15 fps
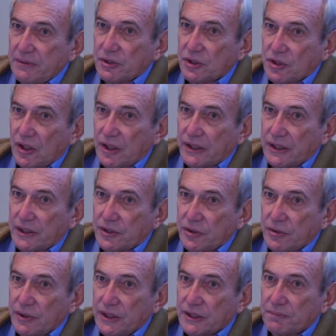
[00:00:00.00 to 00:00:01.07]
was talking
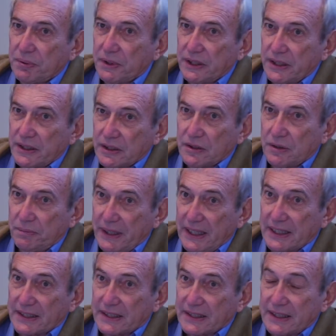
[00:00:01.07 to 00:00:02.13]
to his political
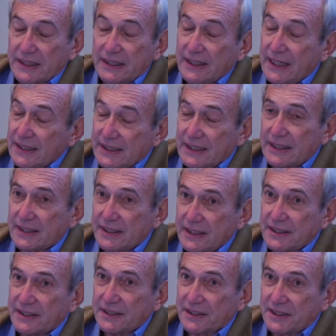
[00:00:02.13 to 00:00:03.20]
base. And in that sense,
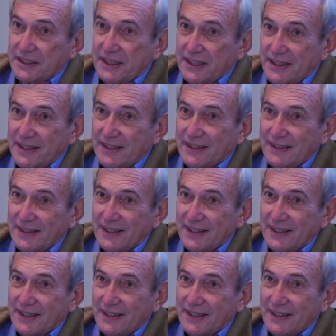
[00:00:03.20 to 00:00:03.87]
he succeeded.